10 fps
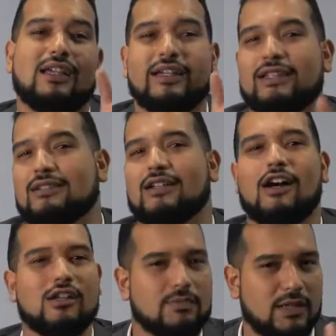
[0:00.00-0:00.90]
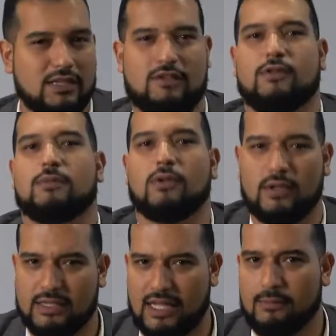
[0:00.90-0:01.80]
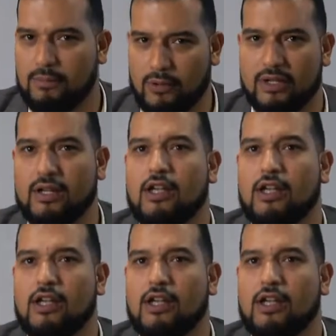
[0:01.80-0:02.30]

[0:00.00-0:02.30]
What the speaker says: is unbelievable in that point.